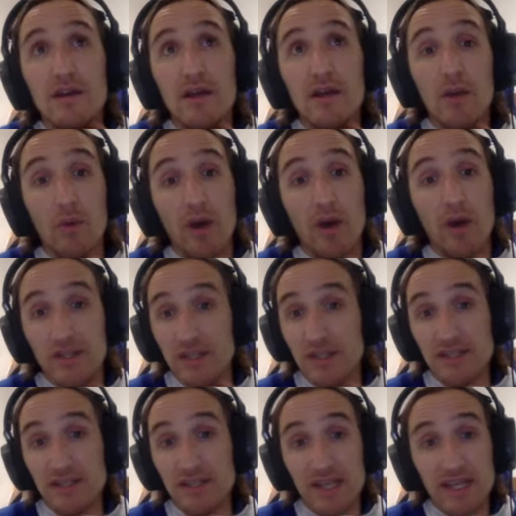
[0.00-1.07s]
And while you
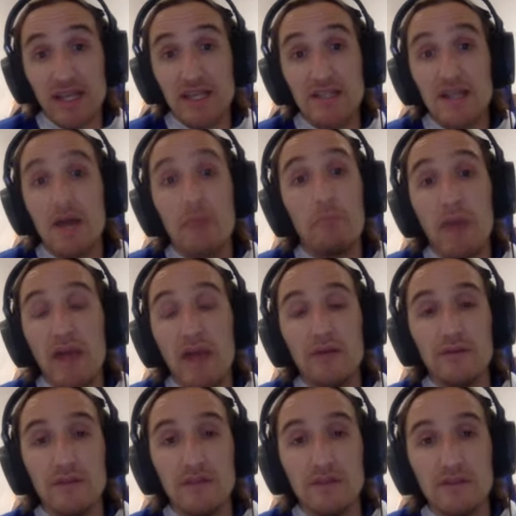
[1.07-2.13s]
didn't take any dumb
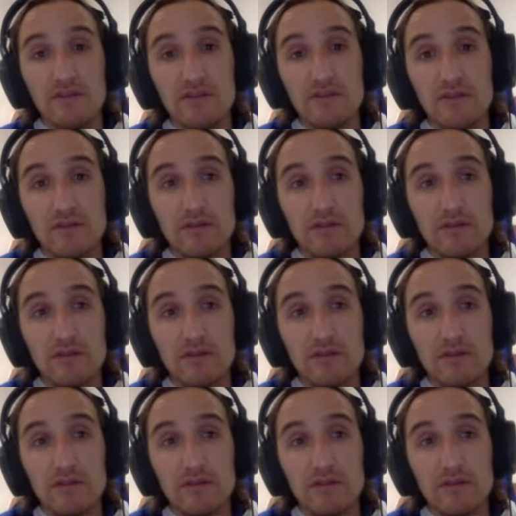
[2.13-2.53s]
penalties,